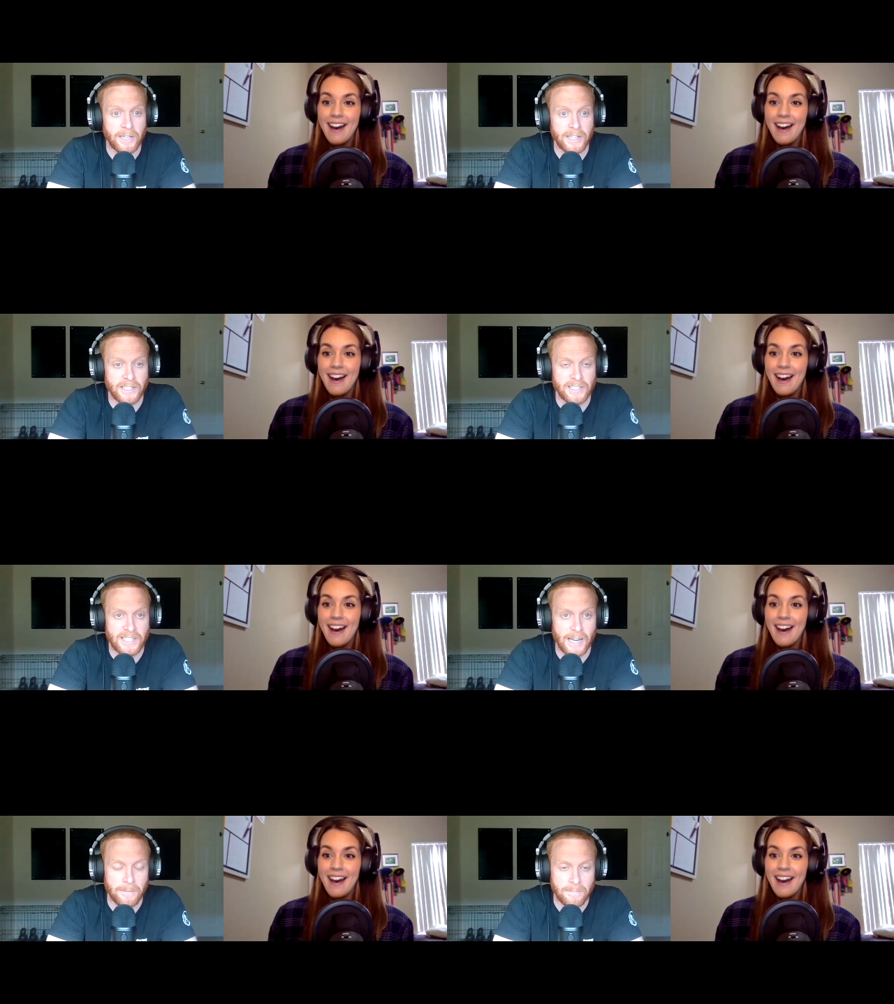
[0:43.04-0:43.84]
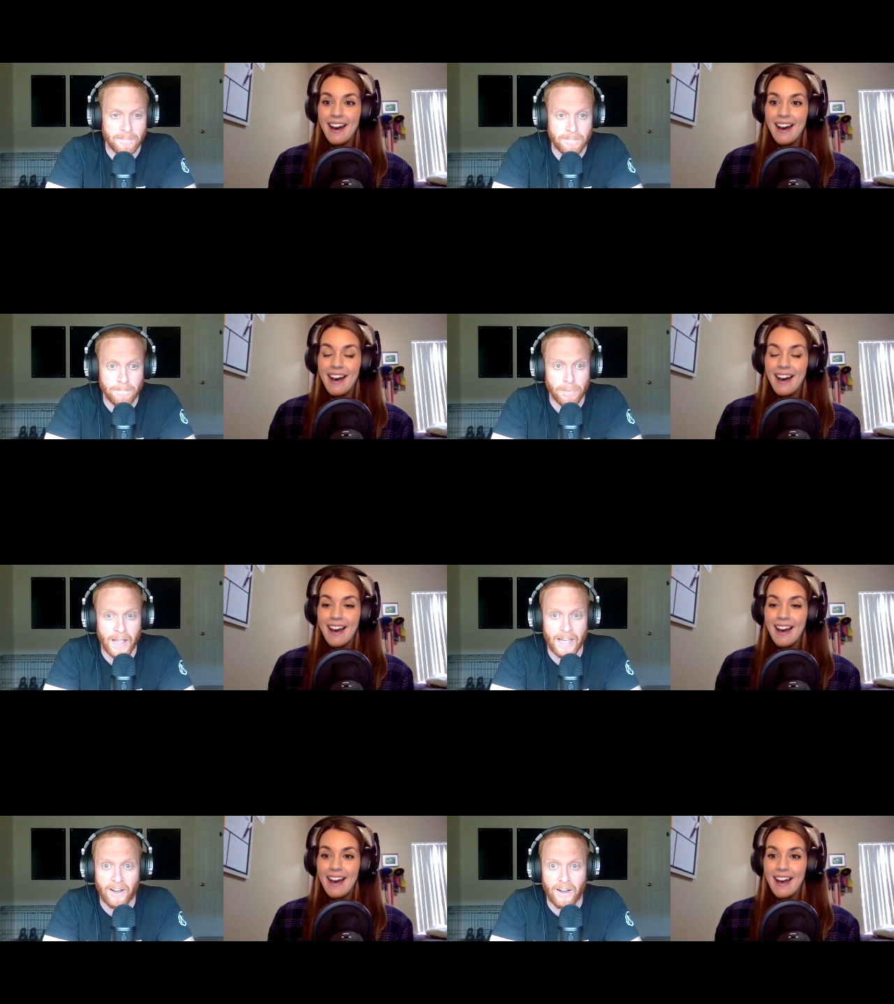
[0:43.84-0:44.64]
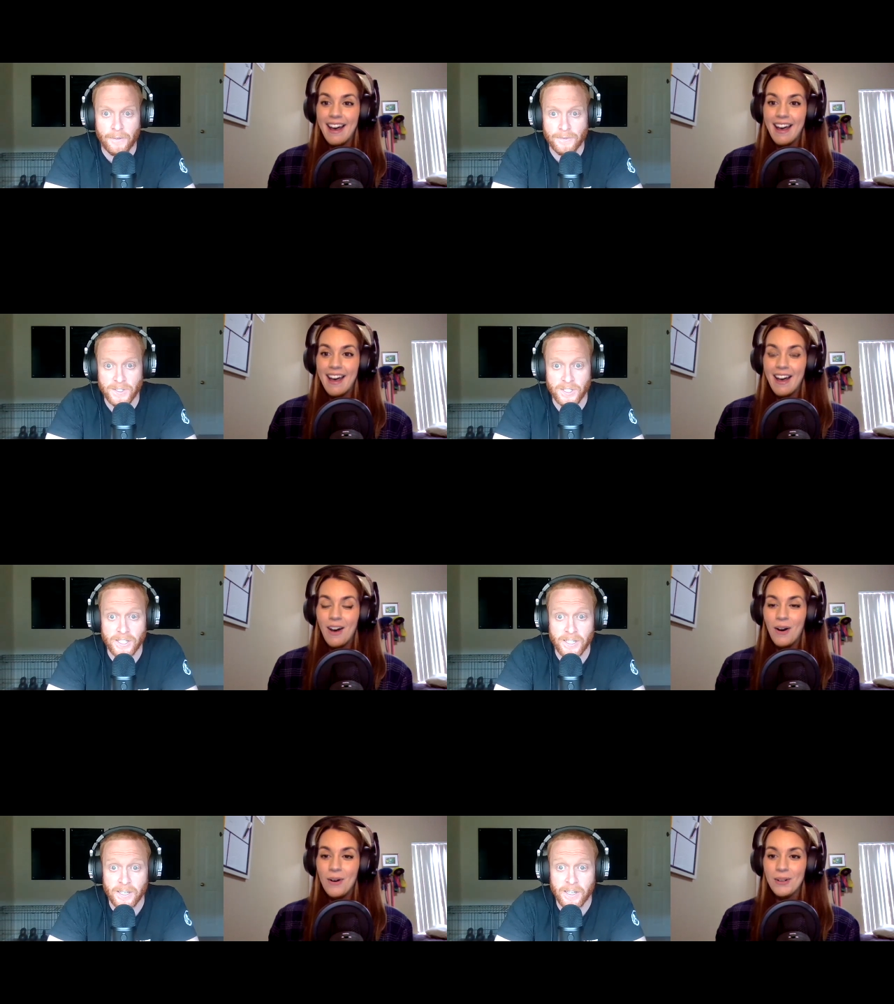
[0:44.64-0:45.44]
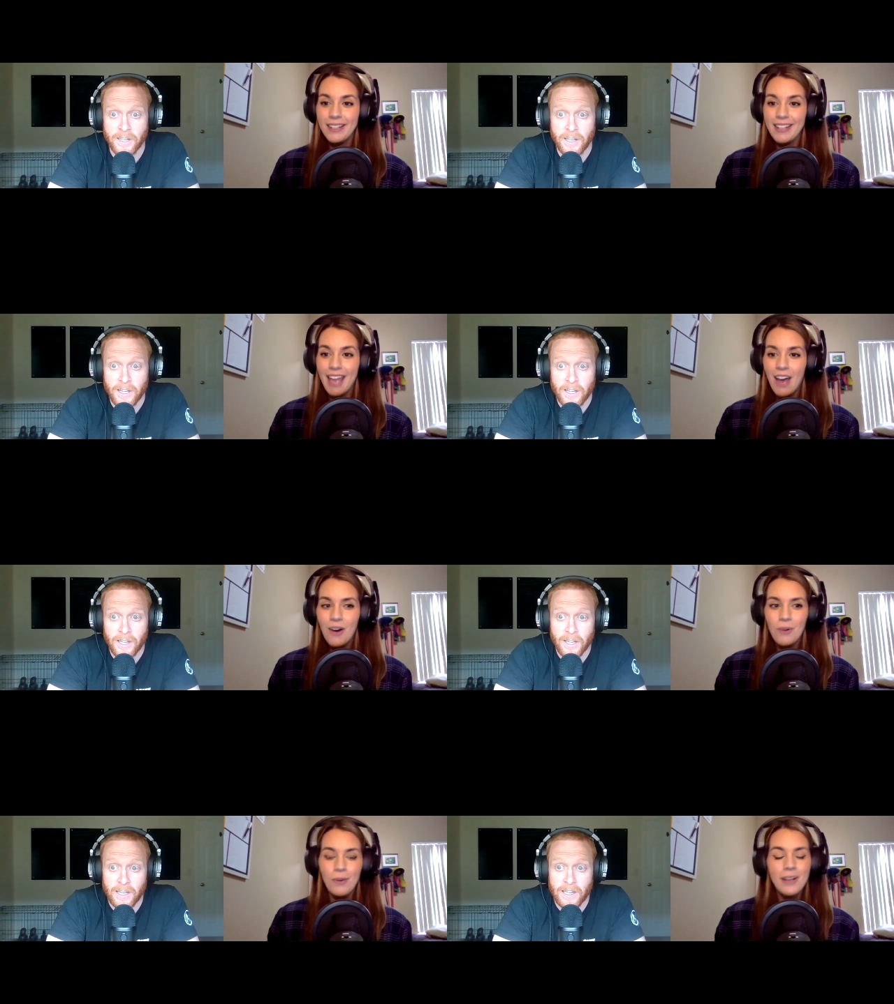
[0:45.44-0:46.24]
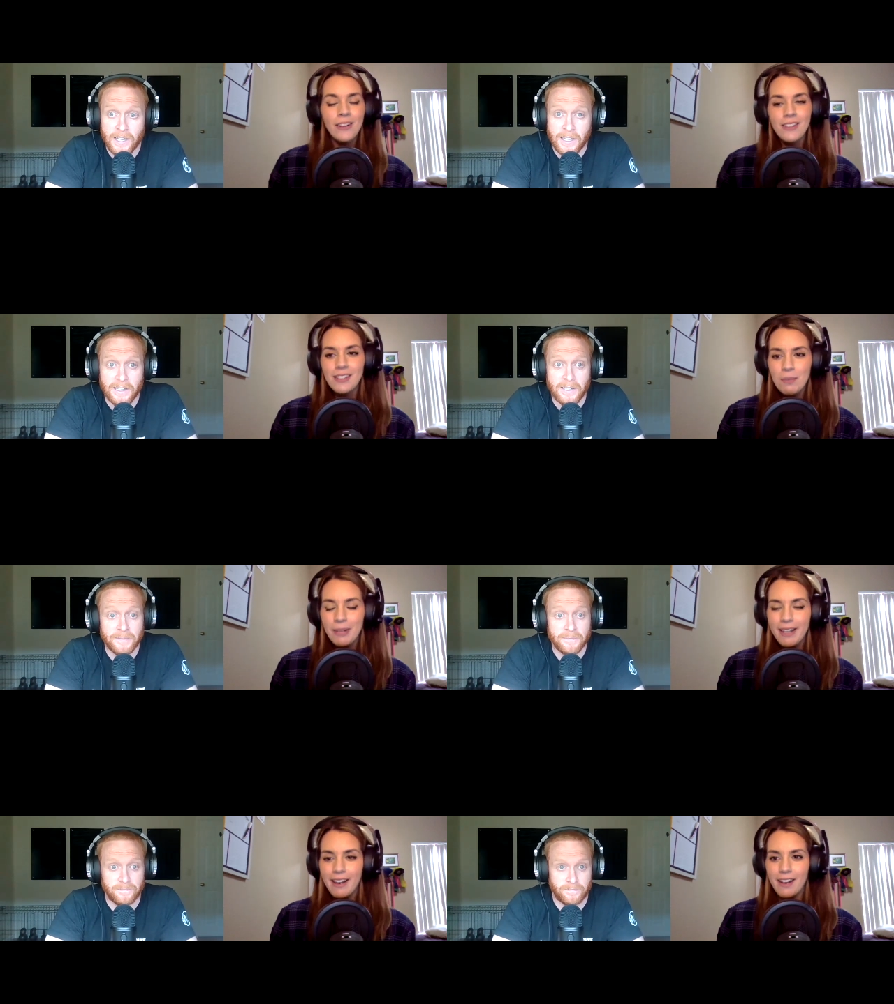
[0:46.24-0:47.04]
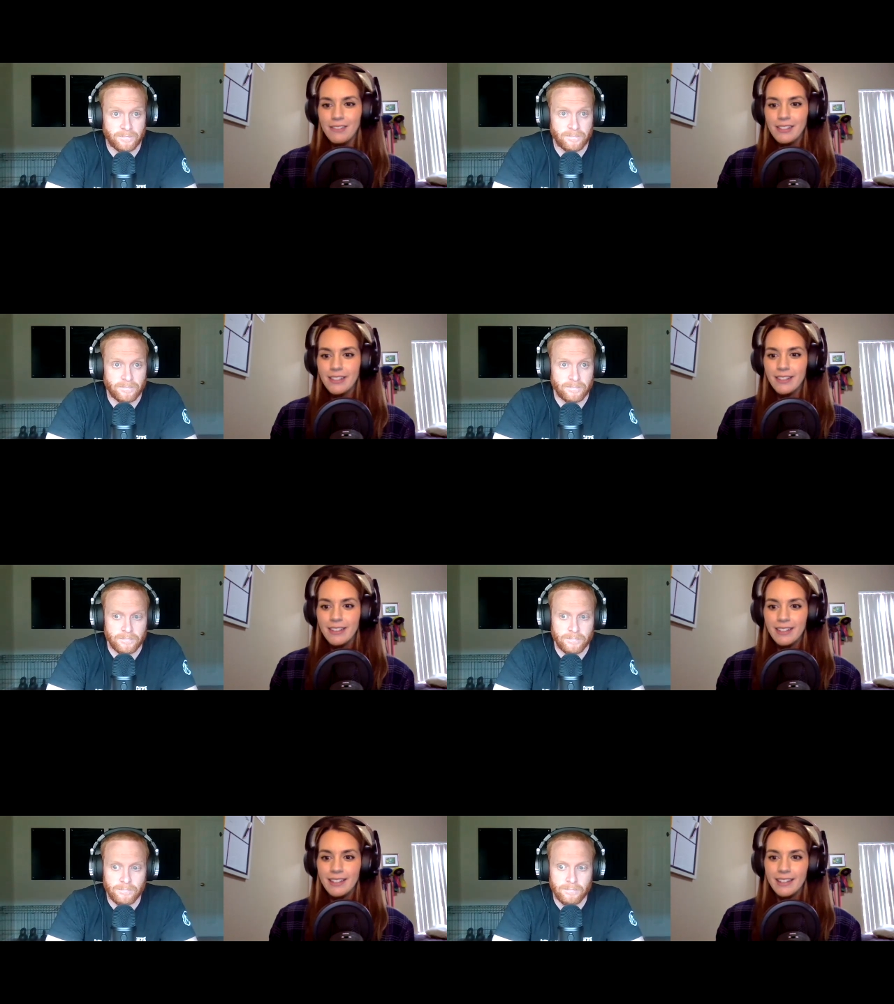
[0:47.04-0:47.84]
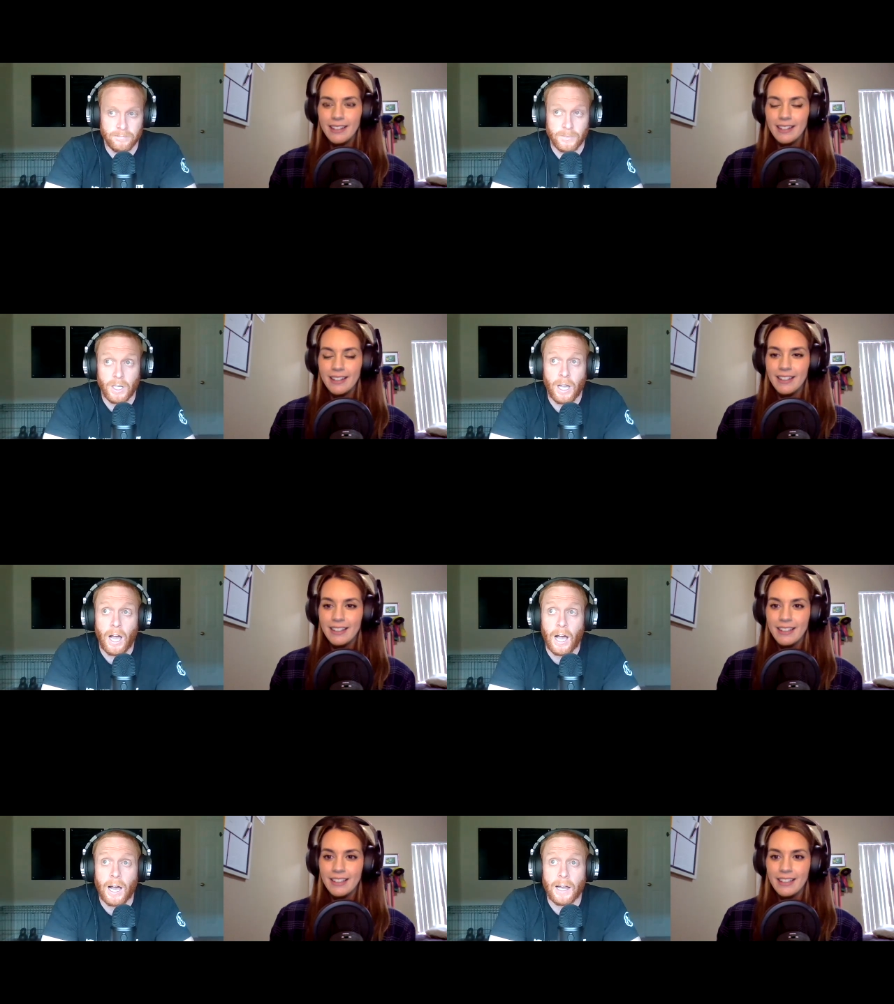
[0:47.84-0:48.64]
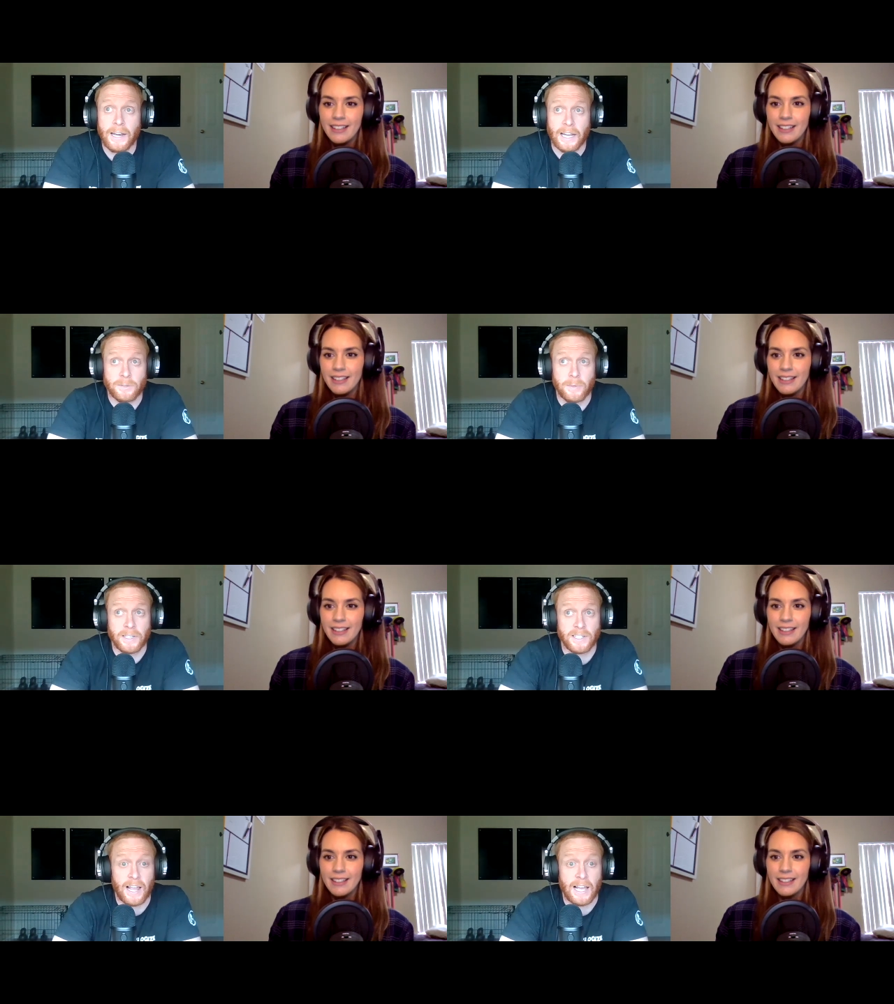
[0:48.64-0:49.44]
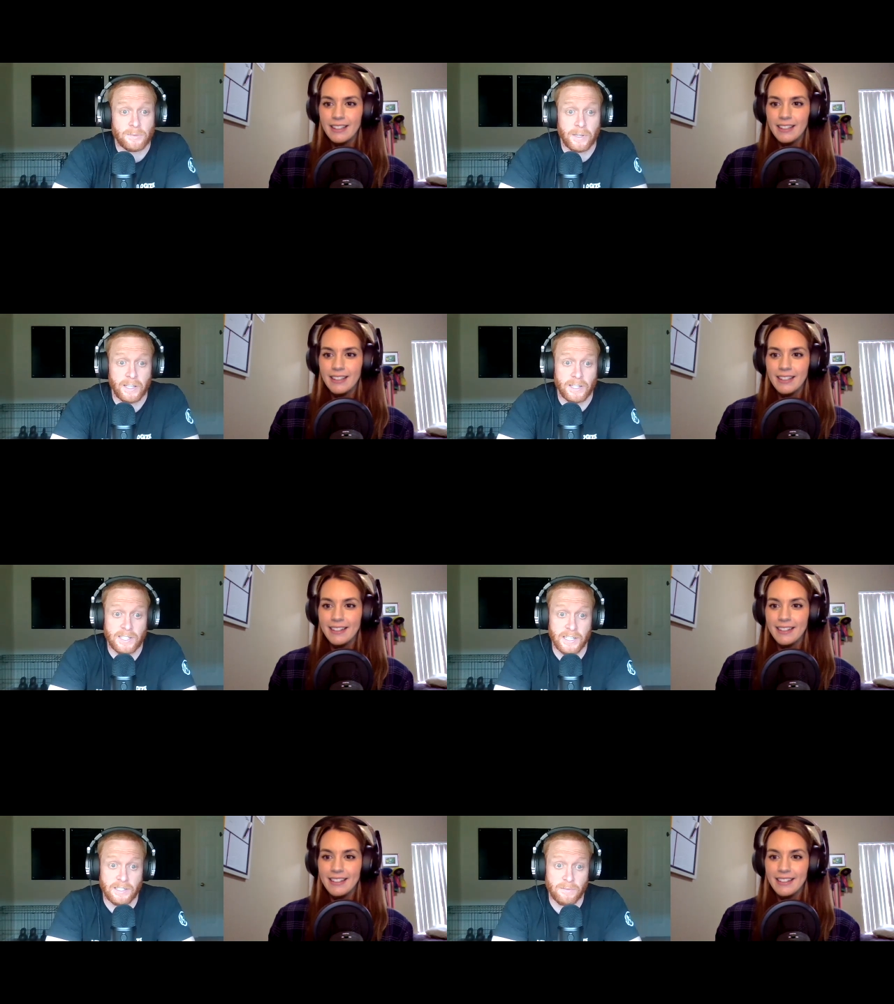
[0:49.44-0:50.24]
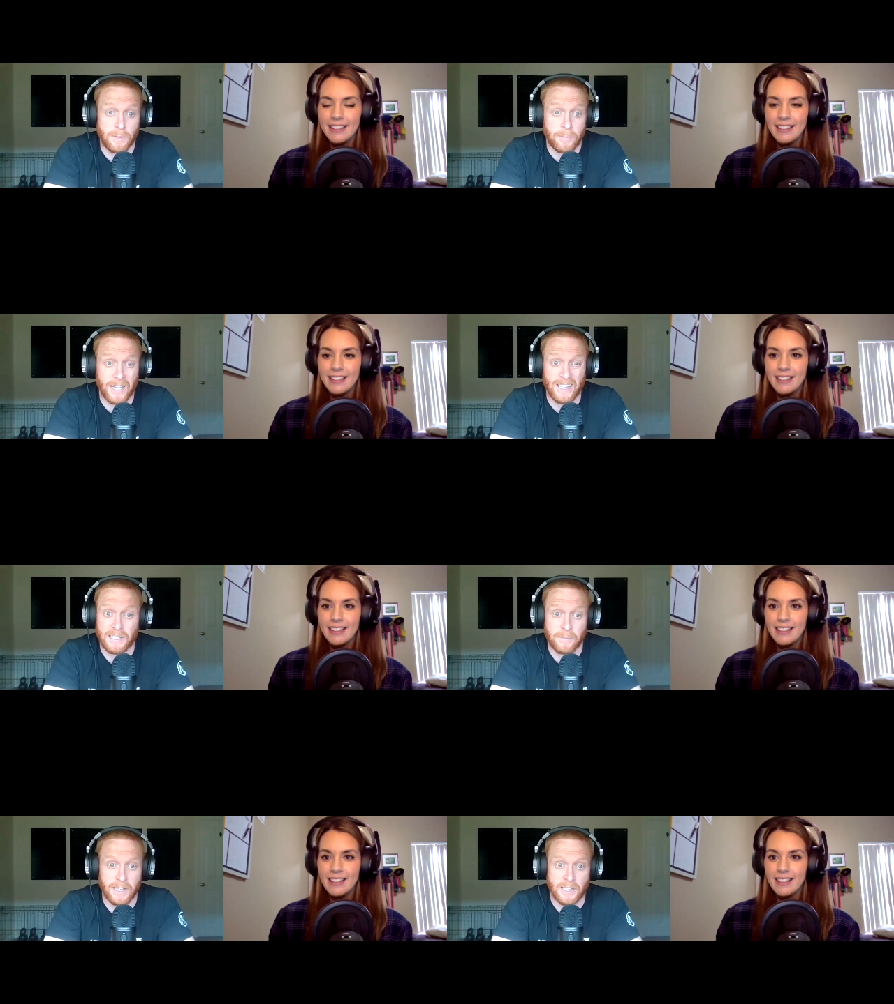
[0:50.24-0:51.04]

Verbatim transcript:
Speaker 1: into the state playoffs.
Speaker 2: Holy cow! What are the state playoffs?
Speaker 1: Uh, next week's the last week of the season. We play a team that